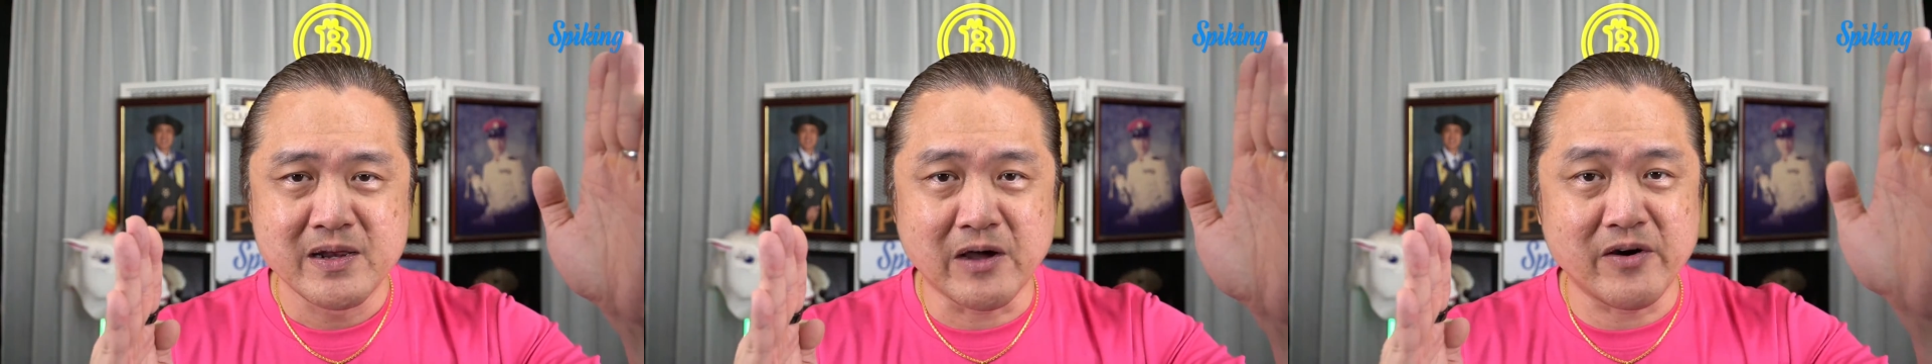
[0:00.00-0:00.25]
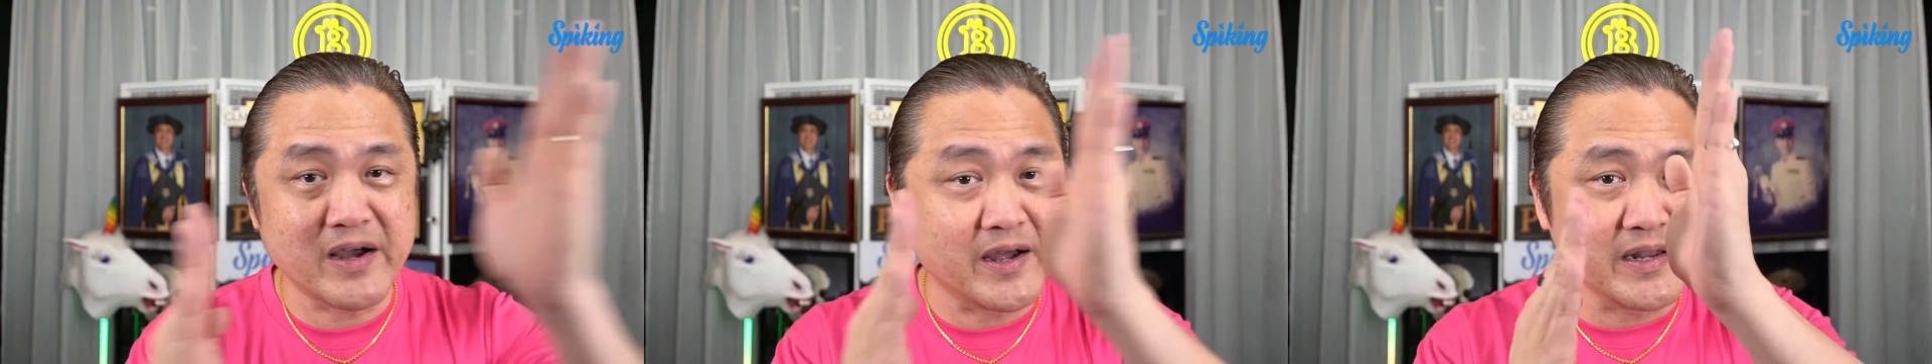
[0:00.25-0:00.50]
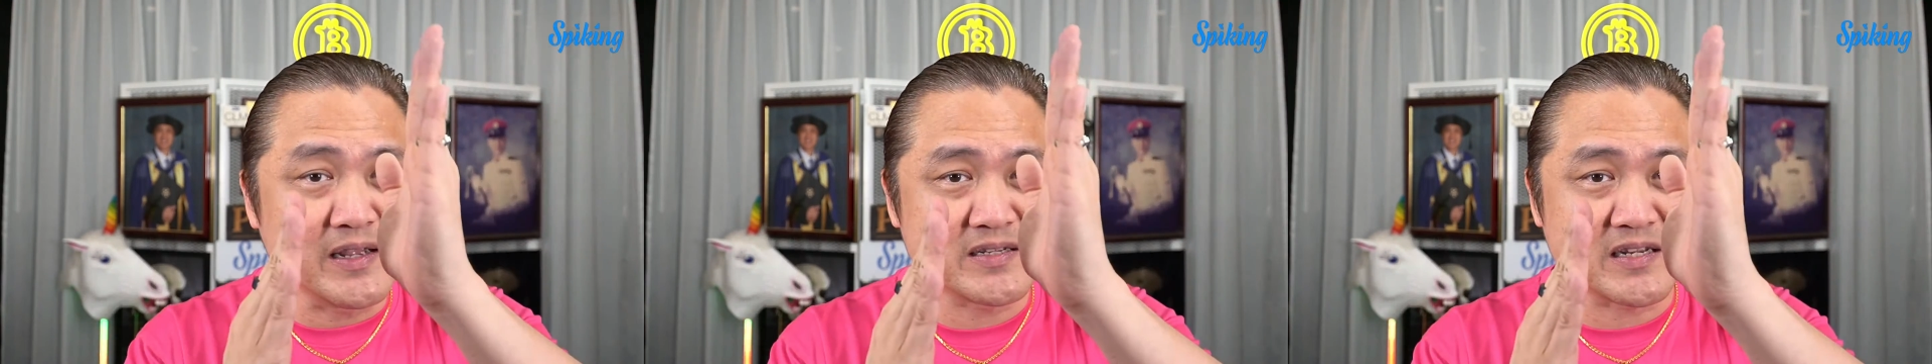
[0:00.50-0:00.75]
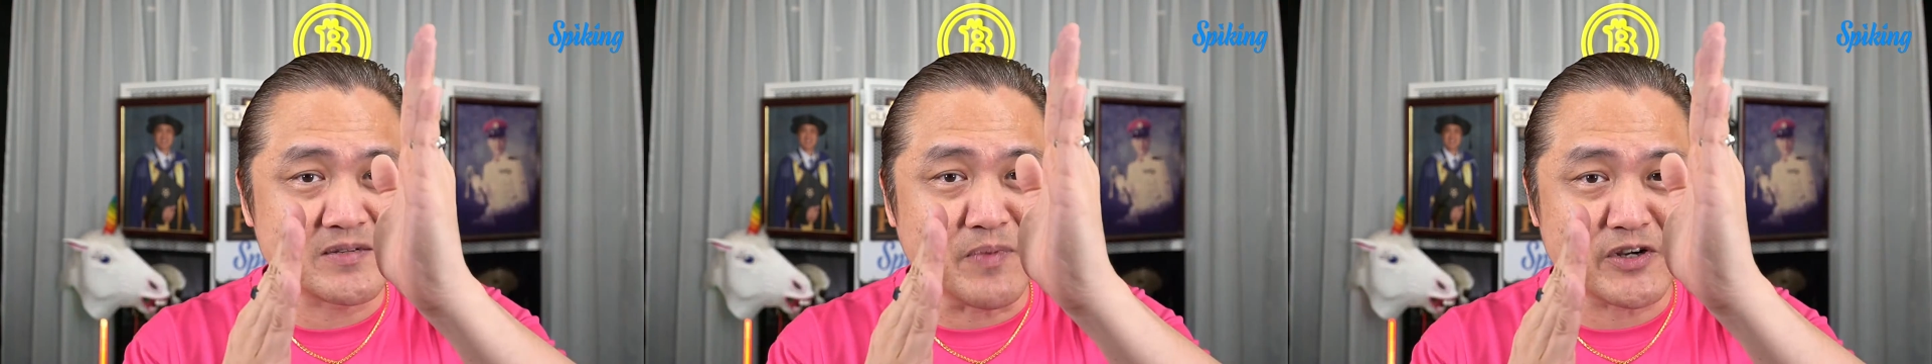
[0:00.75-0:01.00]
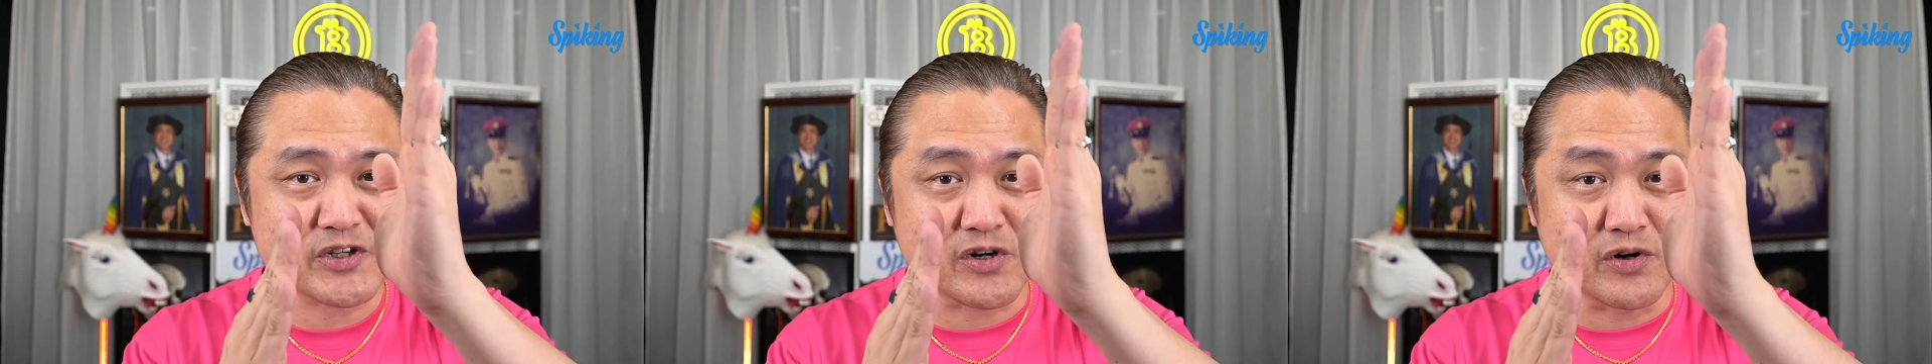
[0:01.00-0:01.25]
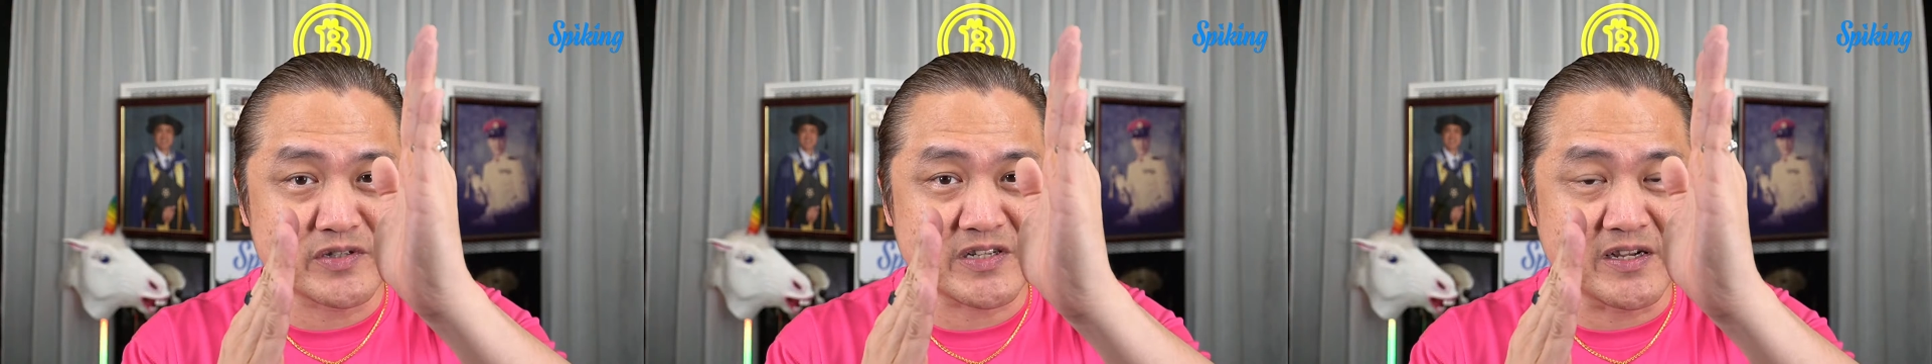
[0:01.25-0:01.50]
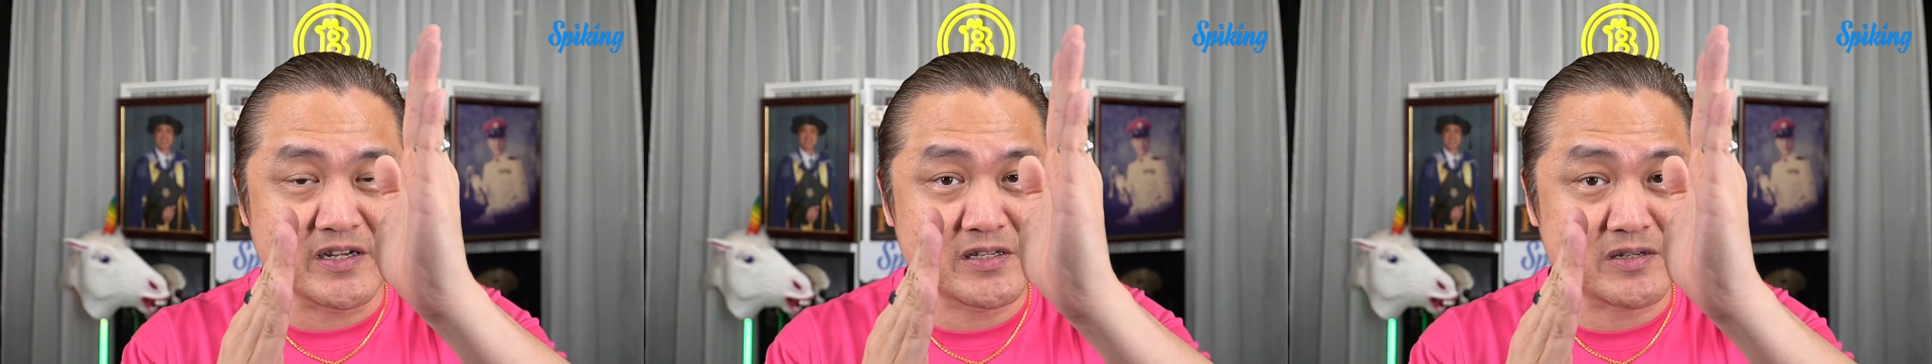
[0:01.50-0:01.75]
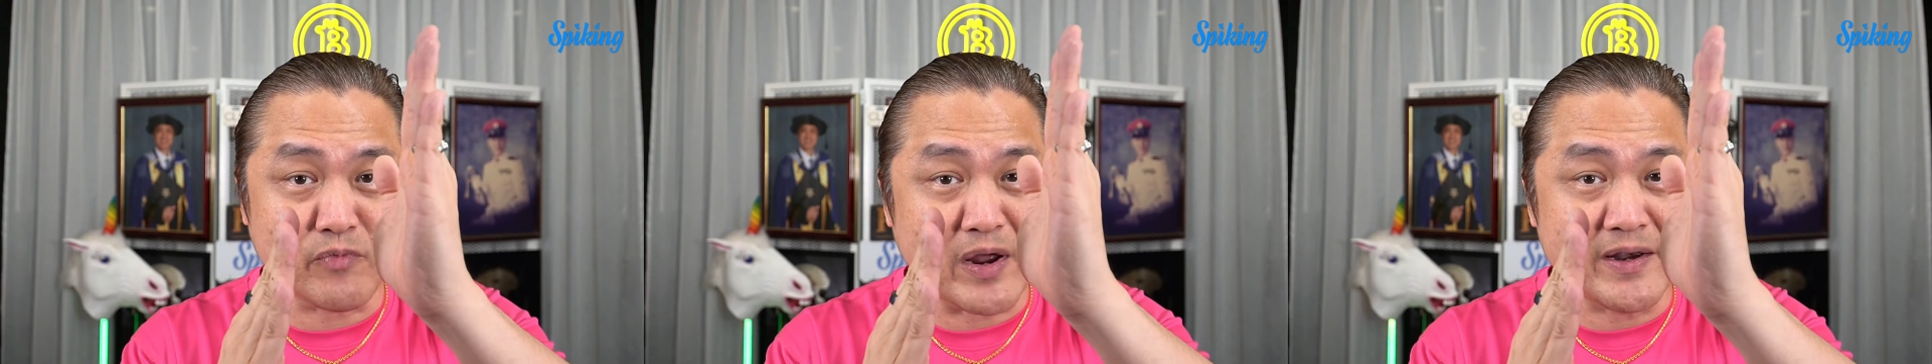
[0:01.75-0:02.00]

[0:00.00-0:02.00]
Now, earnings is much closer. It's